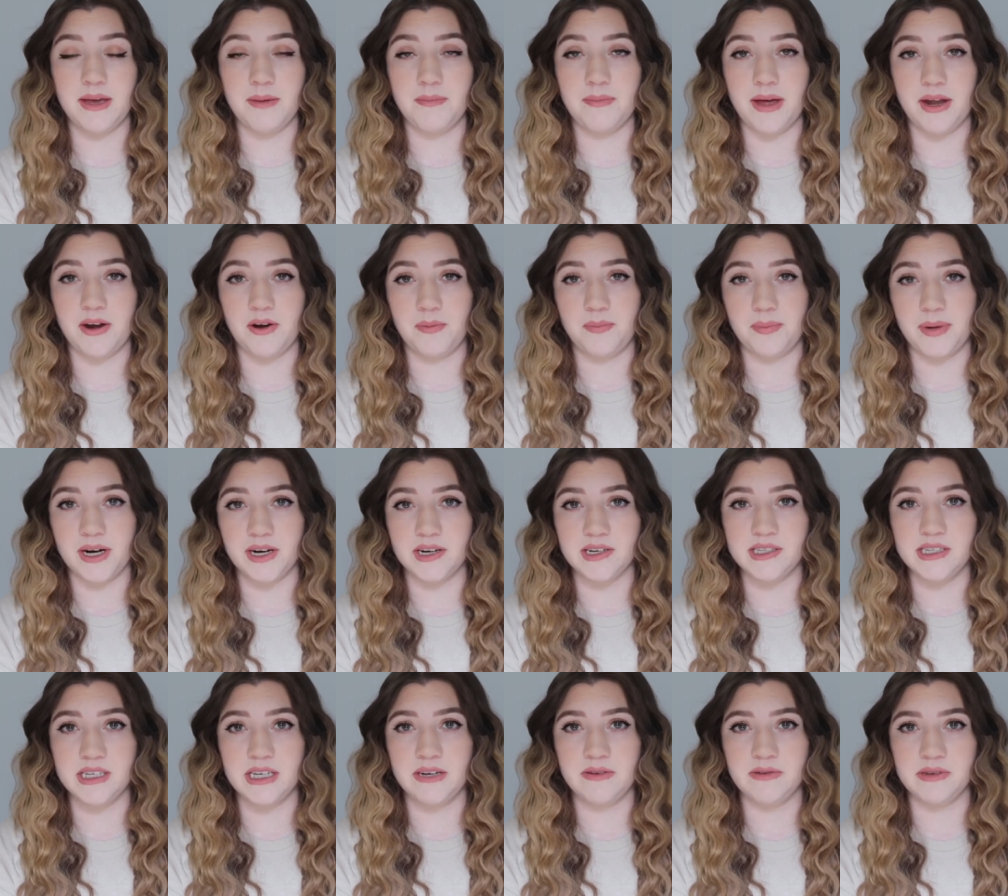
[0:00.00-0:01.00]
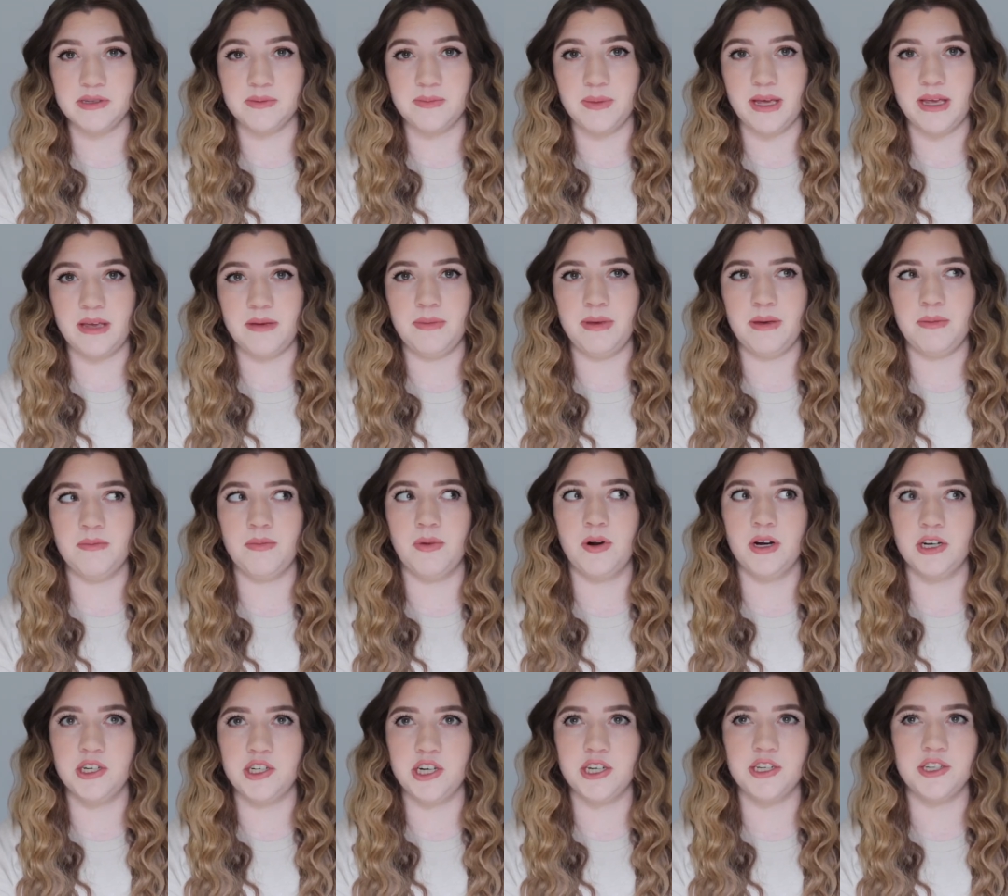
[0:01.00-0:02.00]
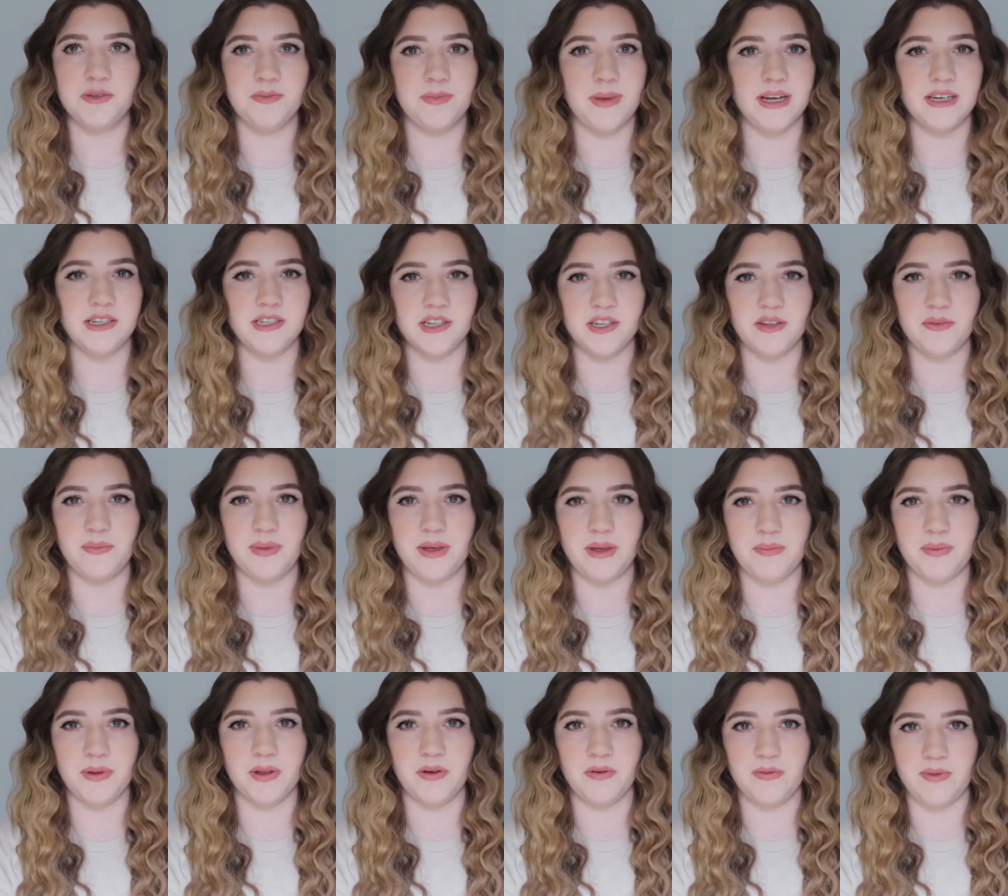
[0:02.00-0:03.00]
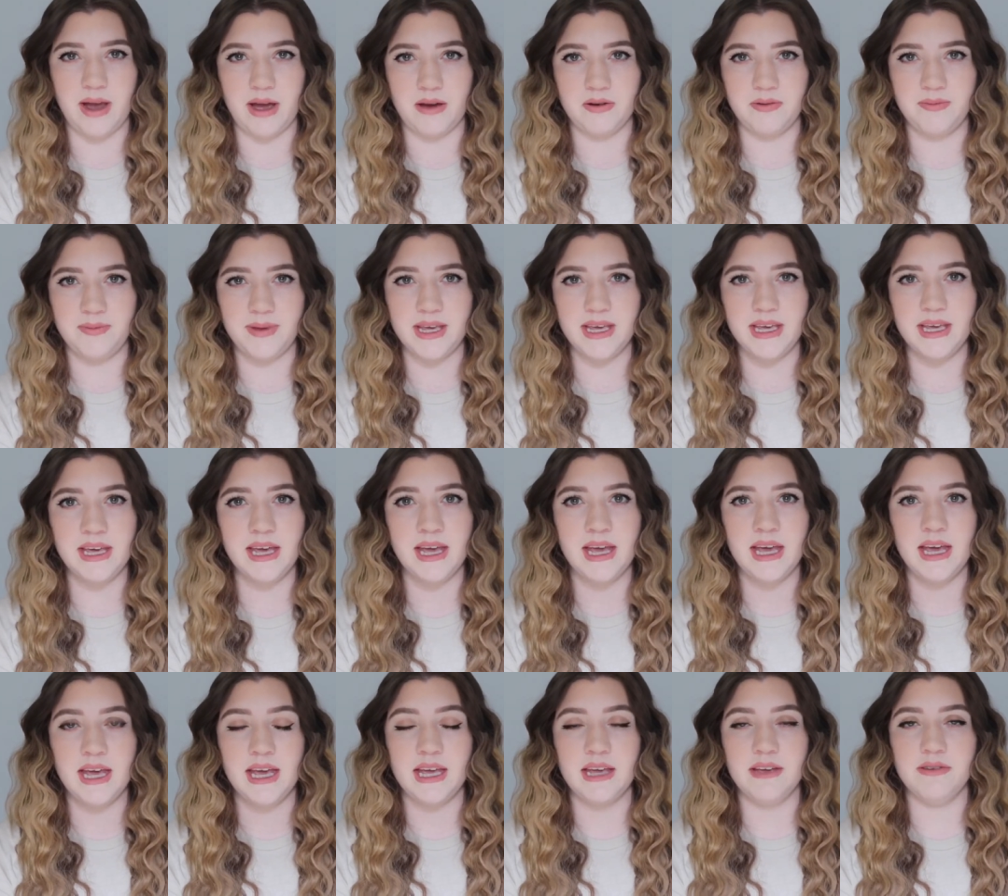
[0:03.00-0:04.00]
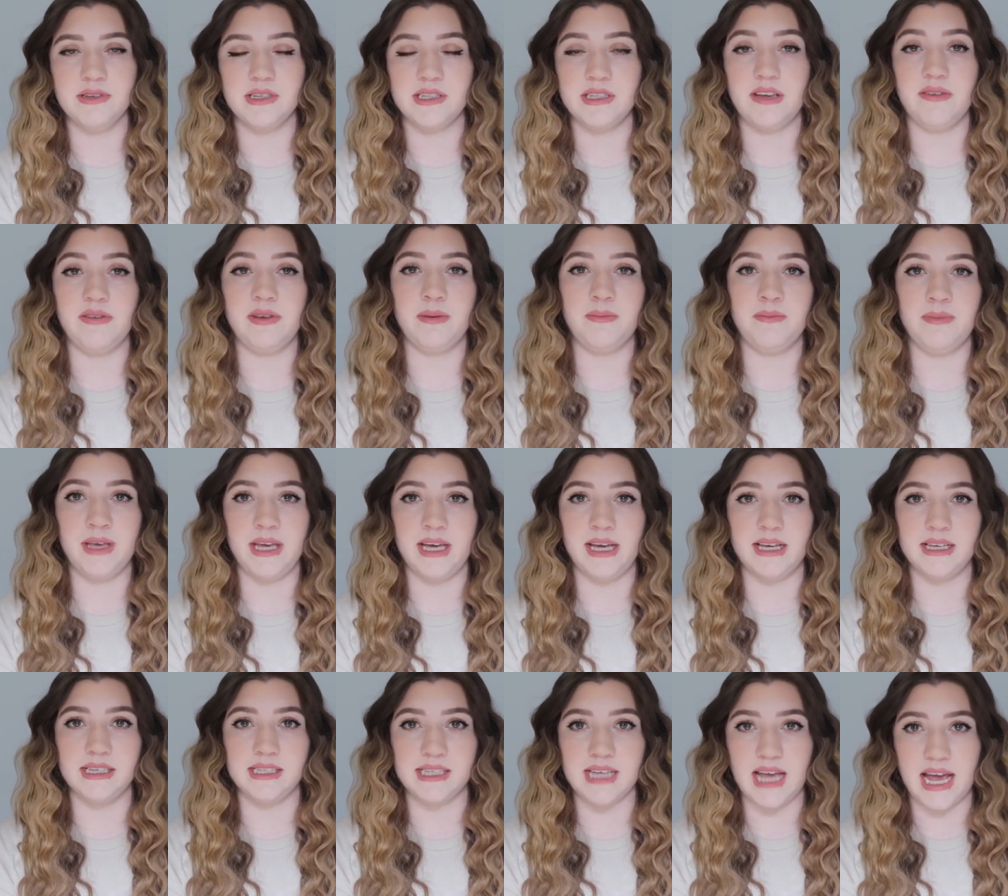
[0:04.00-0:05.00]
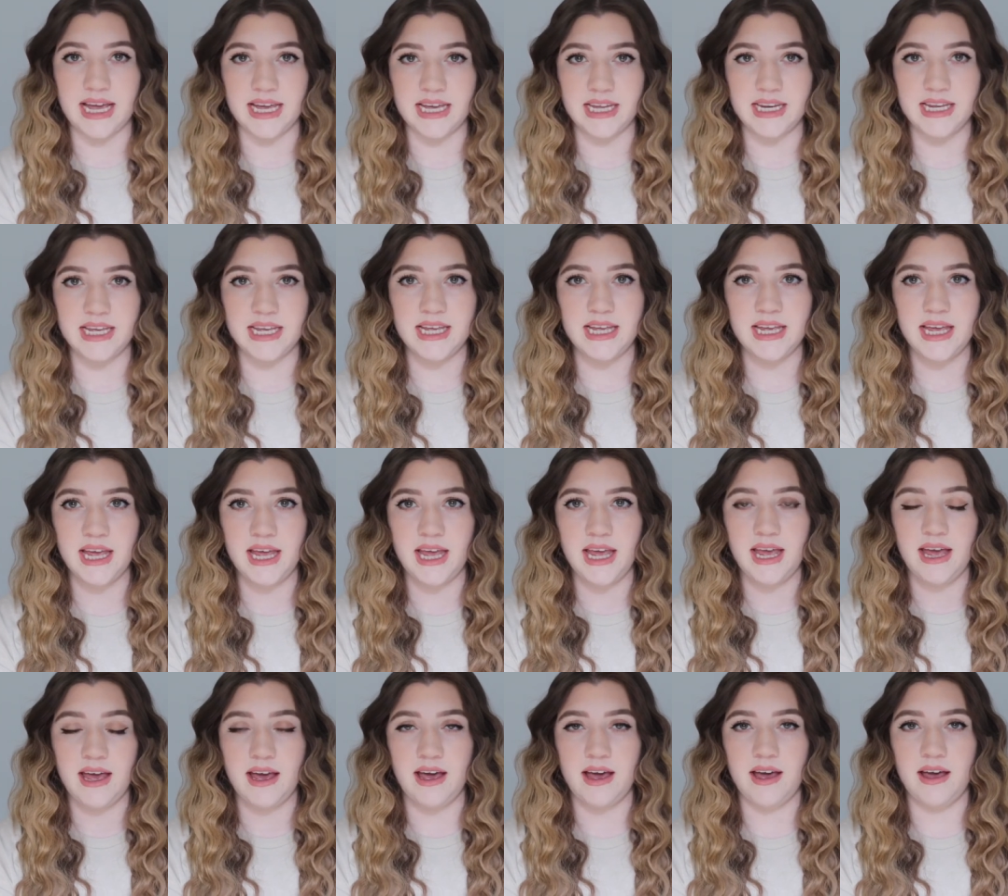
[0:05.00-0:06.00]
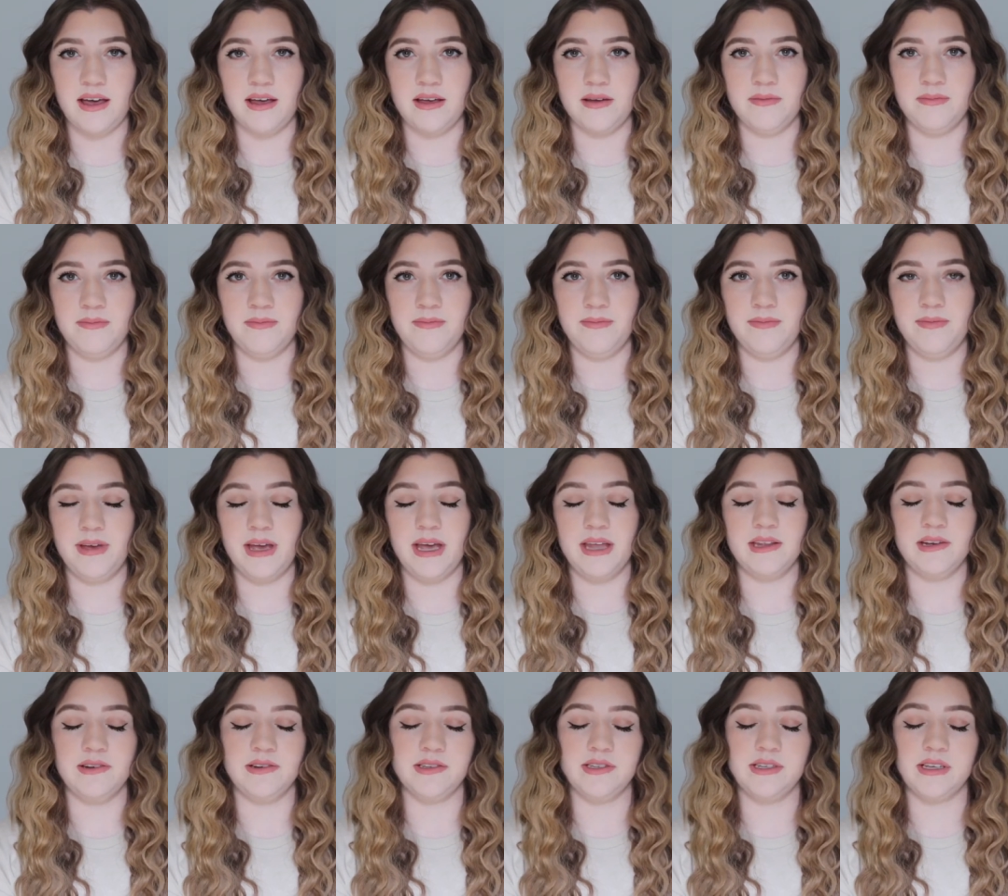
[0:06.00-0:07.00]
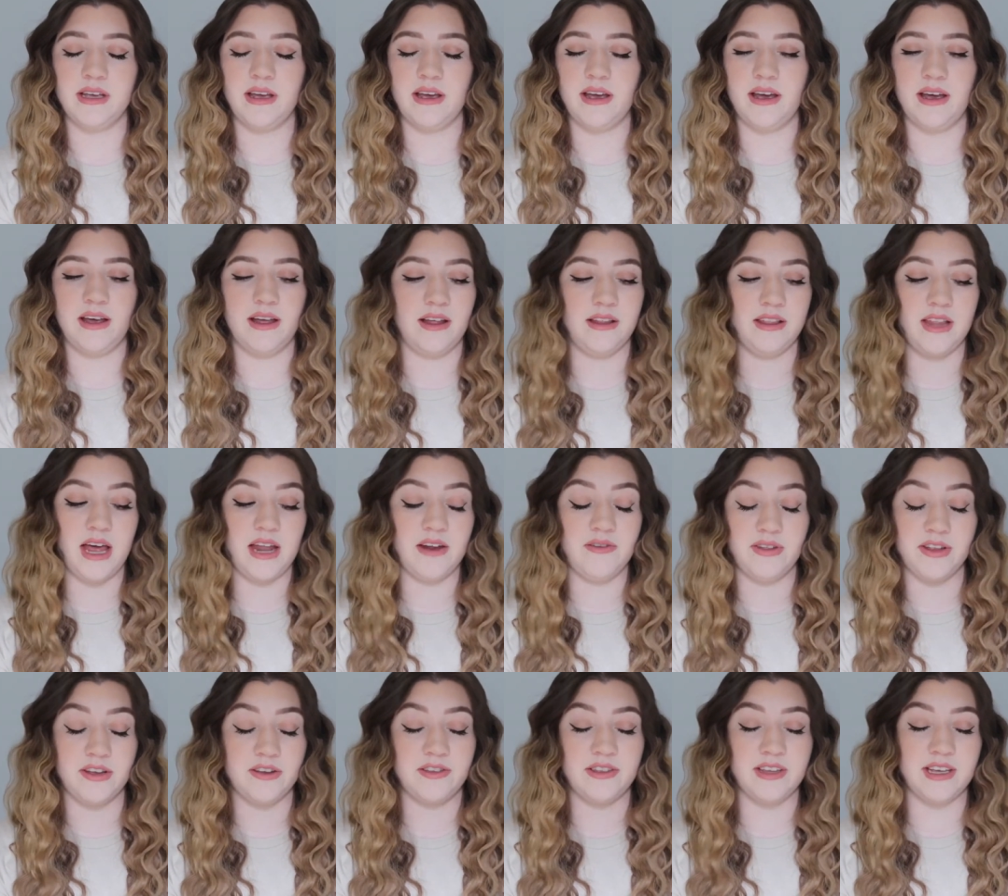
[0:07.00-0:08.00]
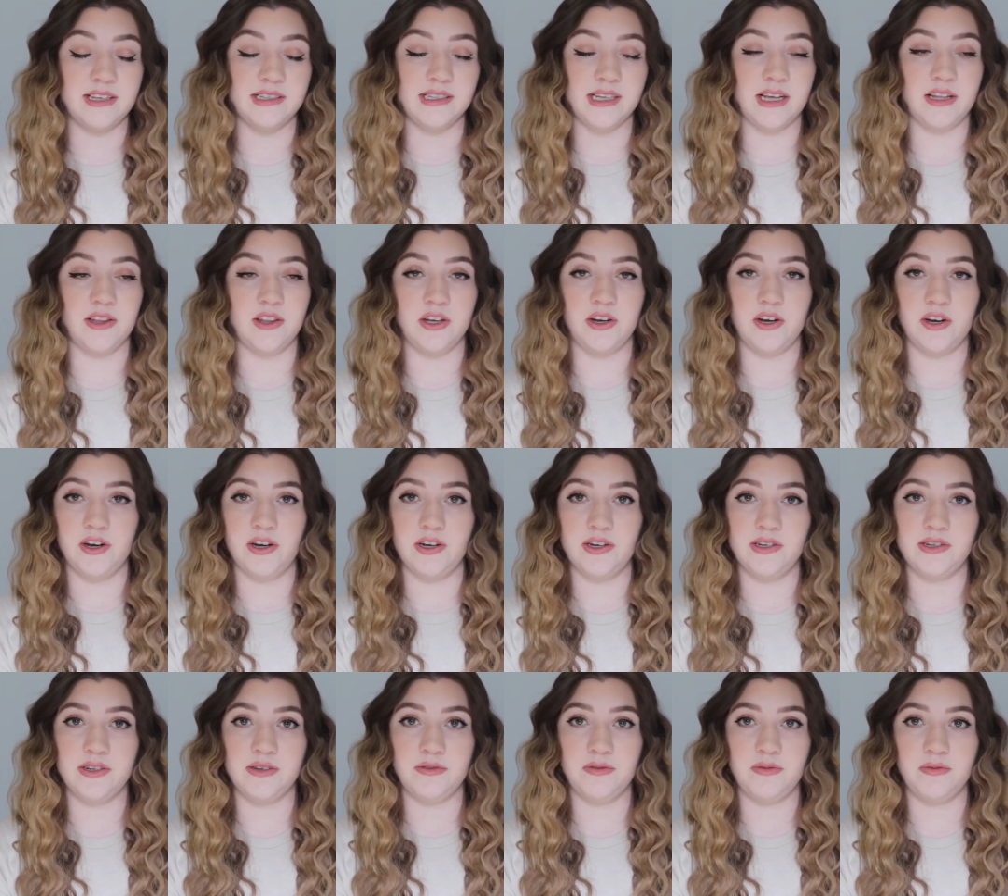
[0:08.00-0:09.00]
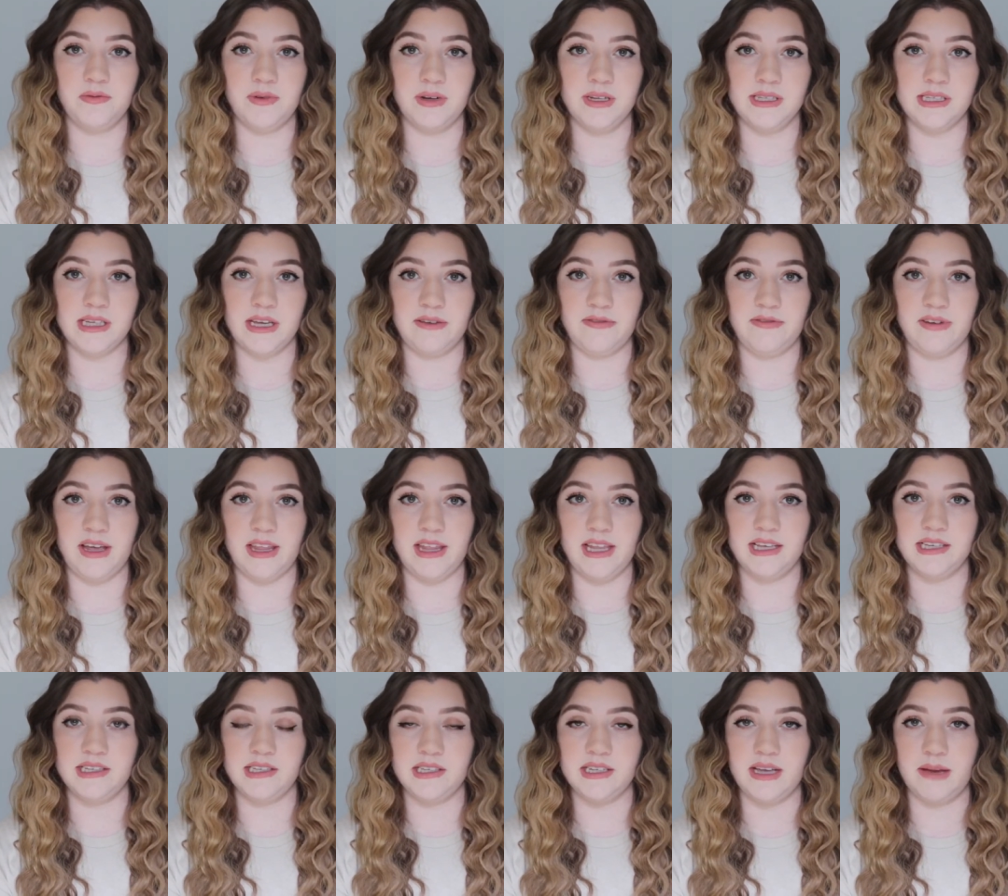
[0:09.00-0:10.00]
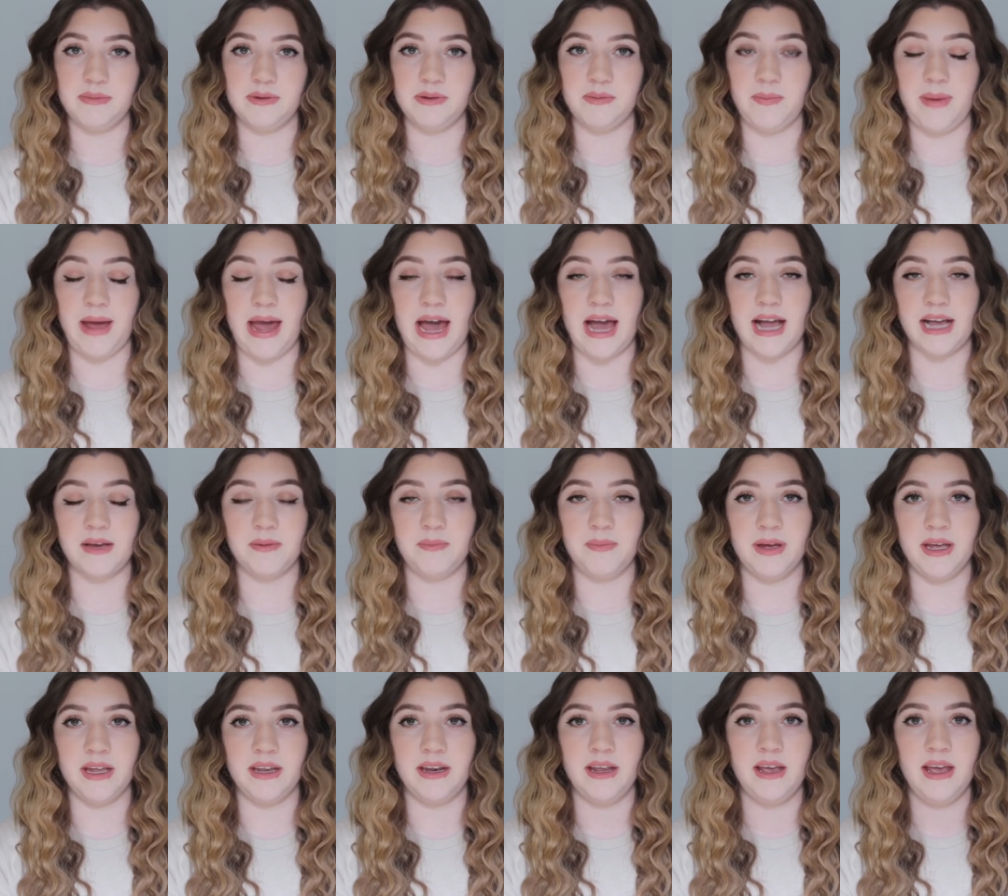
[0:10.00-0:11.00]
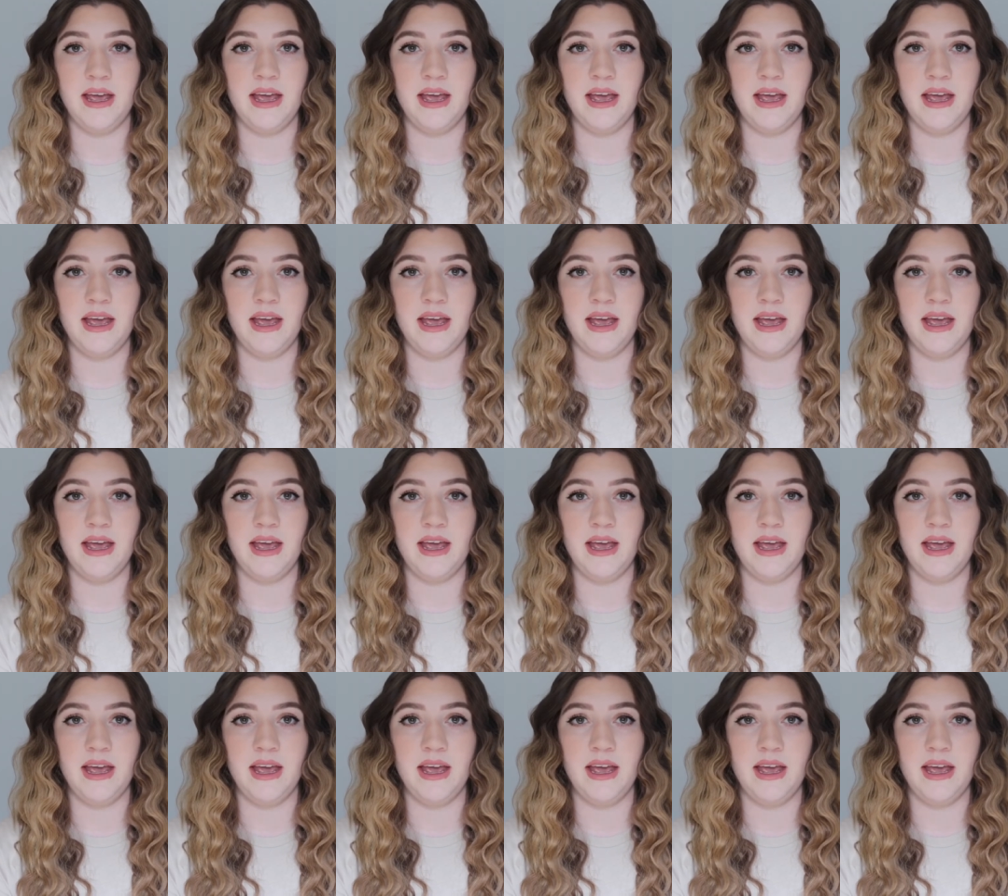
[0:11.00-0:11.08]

better person. It was making me more judgmental of people around me. It was giving me anxiety. And there's a lot of other things I learned once I finally stepped back. But